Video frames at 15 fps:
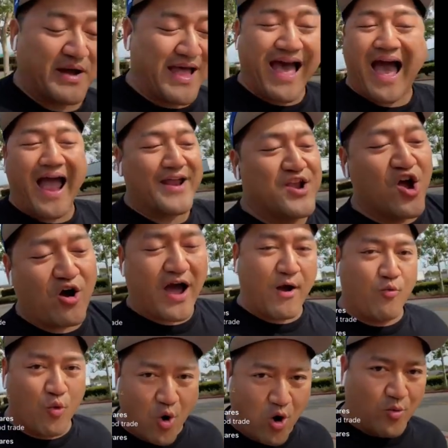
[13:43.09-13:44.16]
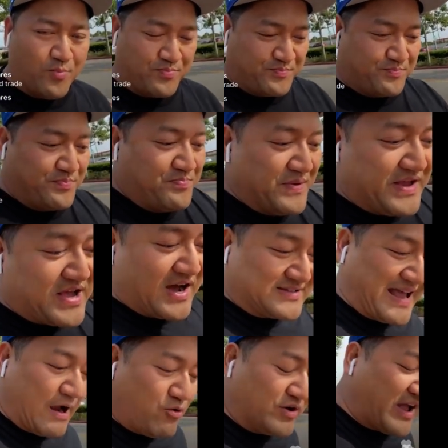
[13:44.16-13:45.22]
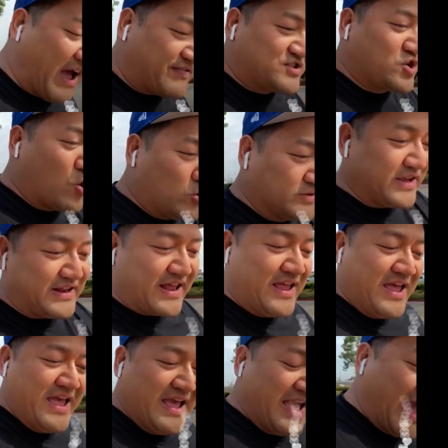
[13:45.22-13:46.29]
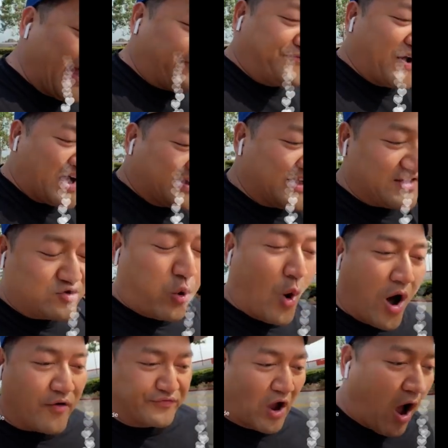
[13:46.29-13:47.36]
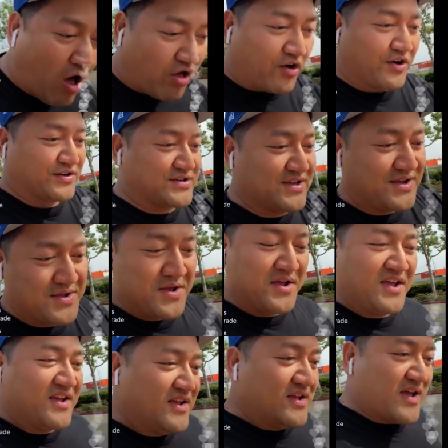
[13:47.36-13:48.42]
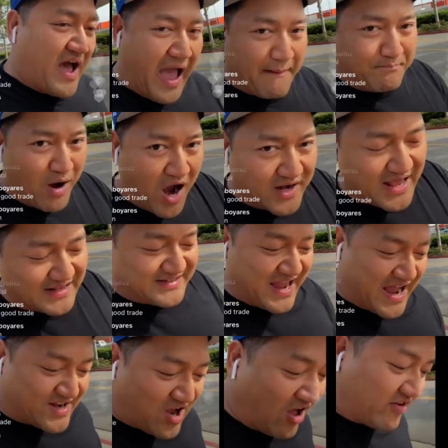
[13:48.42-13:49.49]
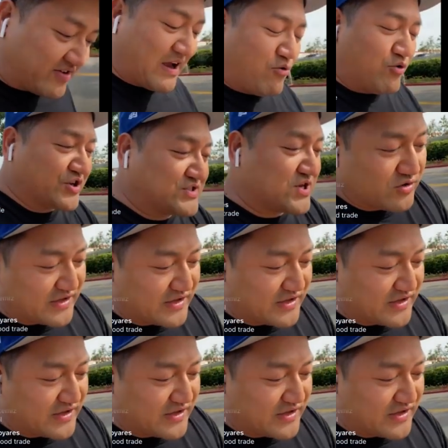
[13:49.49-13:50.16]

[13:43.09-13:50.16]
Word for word: but I know I won't because I would have sold it at fucking $12. I bought it at $10, I would have